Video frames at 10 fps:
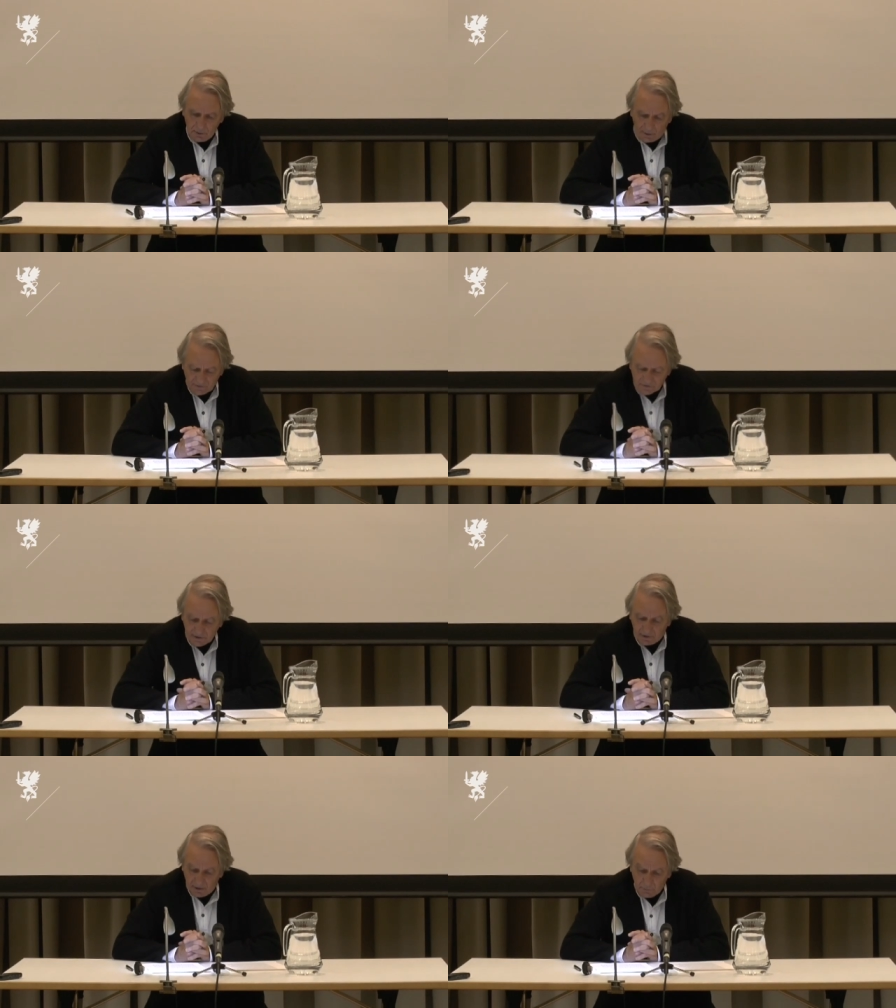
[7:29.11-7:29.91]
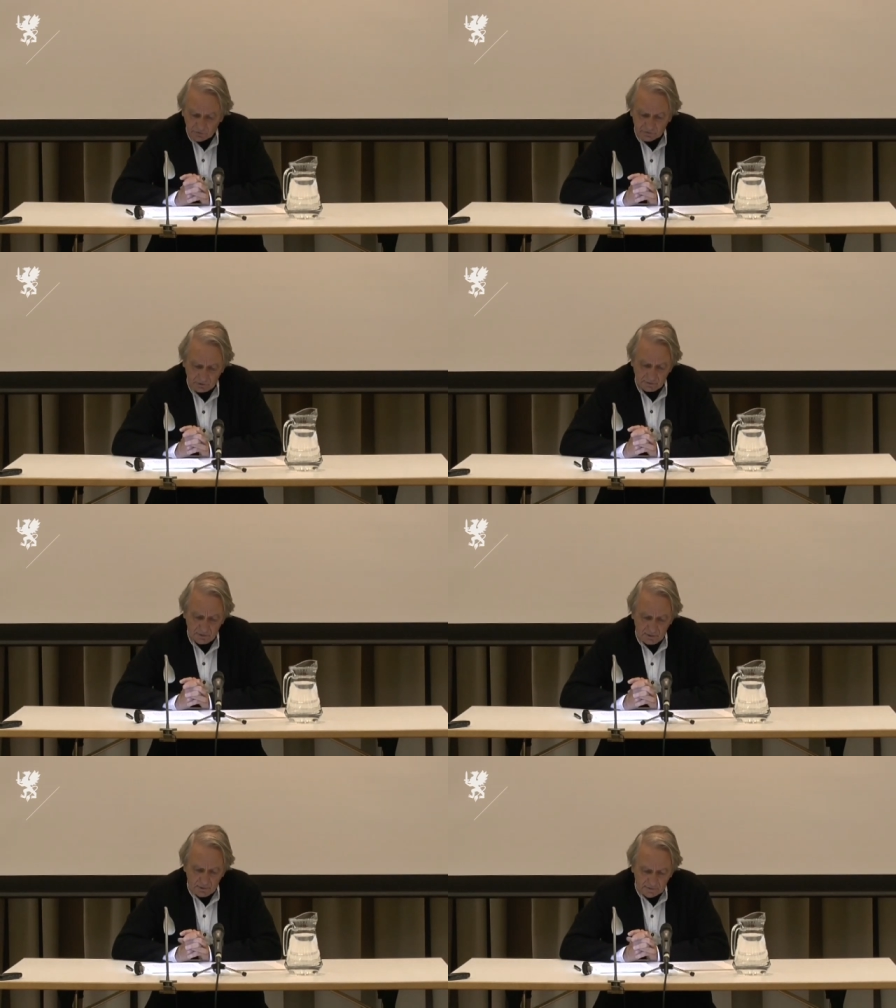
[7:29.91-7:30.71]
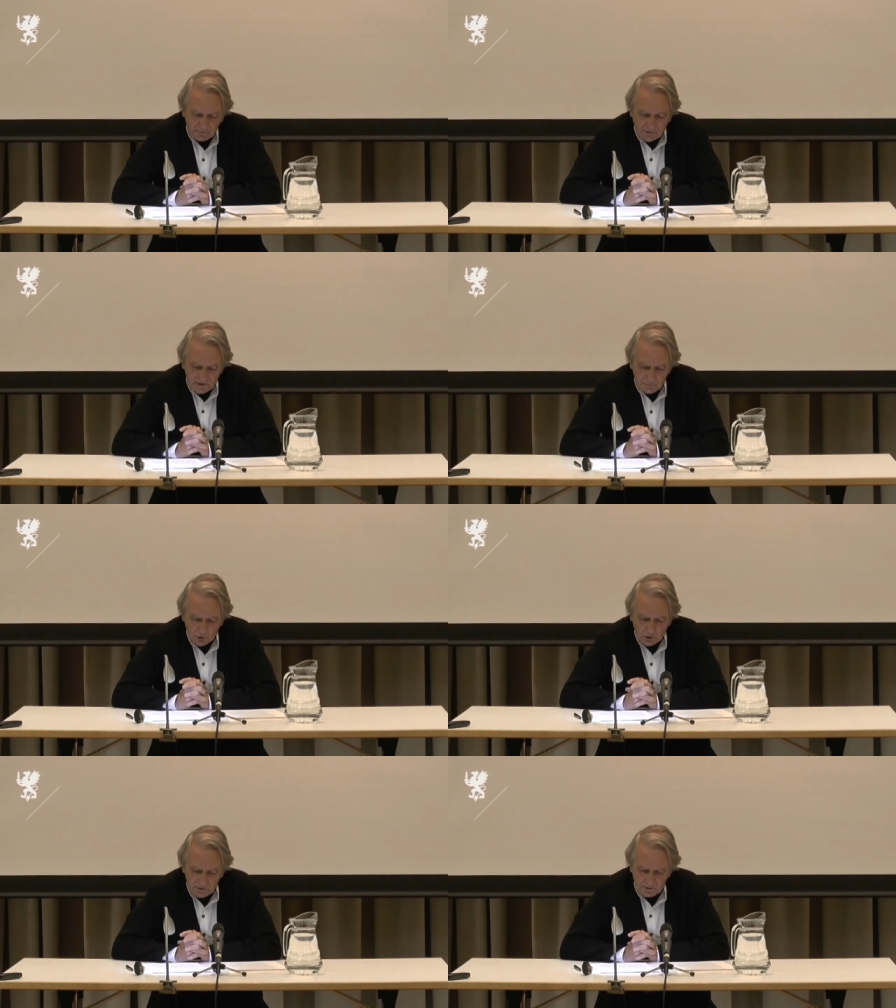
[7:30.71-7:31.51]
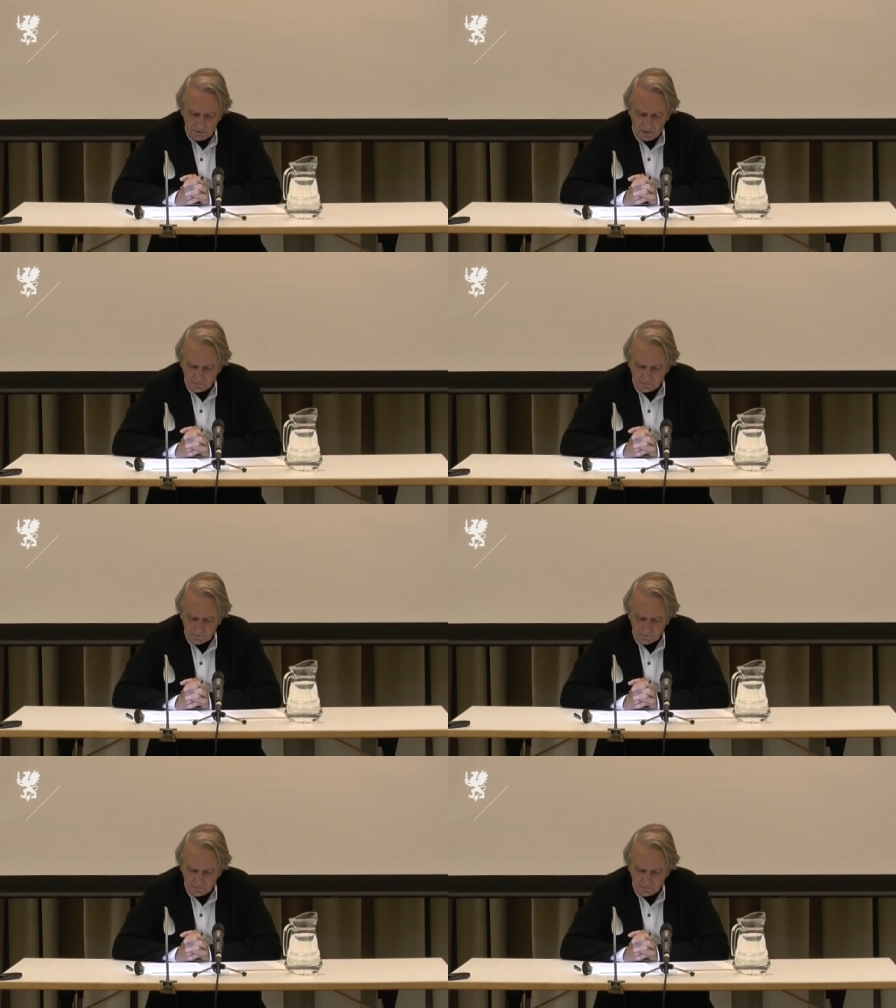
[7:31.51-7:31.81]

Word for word: Instead, Emerson defines modernity